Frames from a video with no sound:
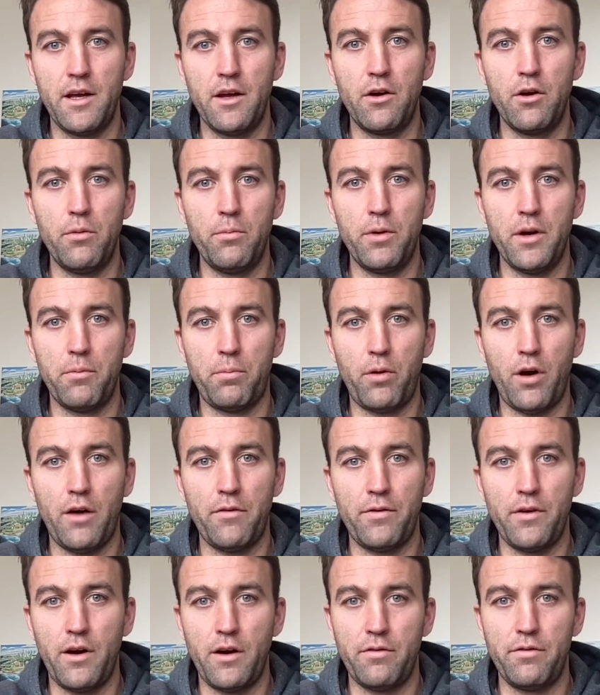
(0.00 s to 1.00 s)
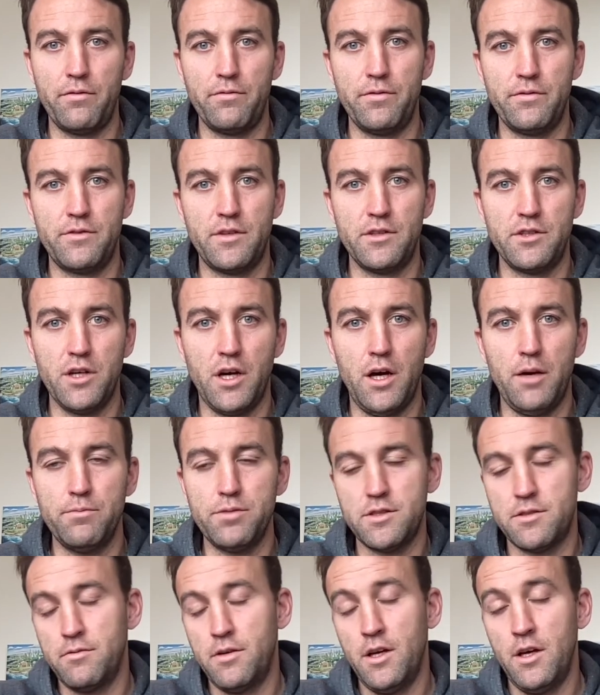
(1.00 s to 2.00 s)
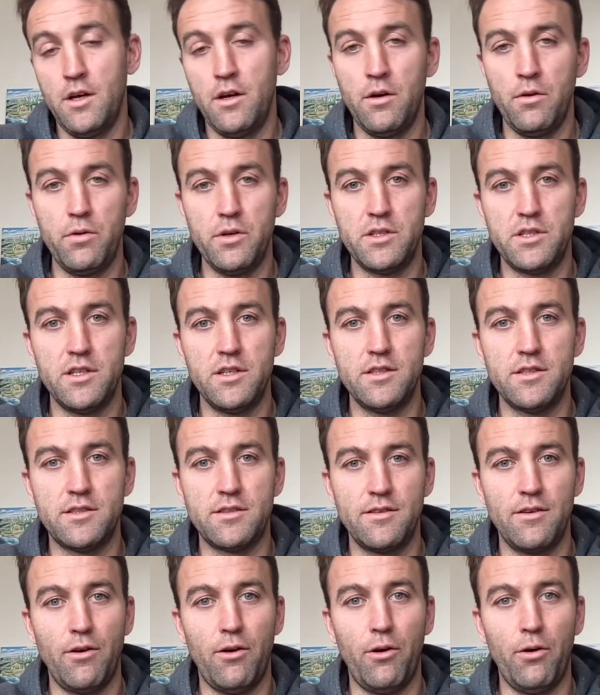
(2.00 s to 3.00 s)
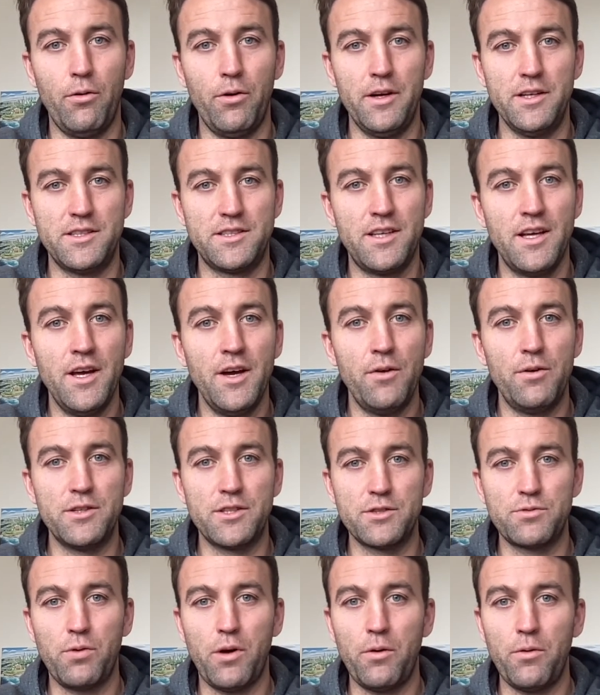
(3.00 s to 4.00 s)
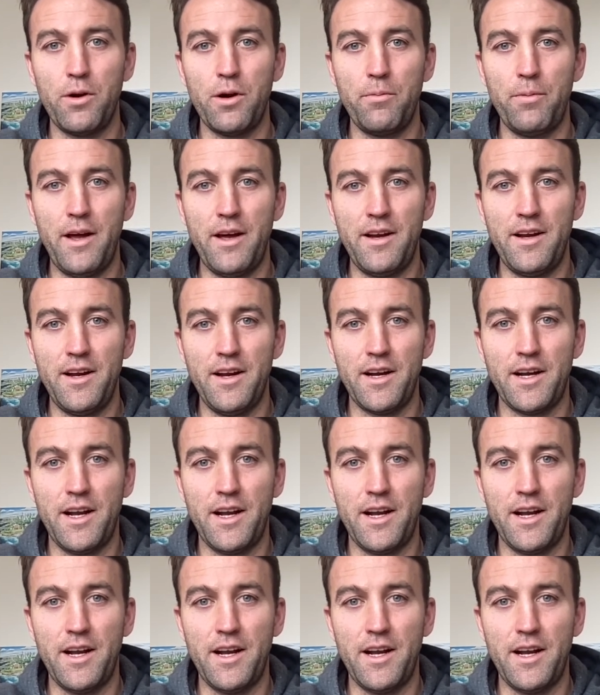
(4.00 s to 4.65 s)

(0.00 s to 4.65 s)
a good bit of profit off of the jobs, which is what we're about here at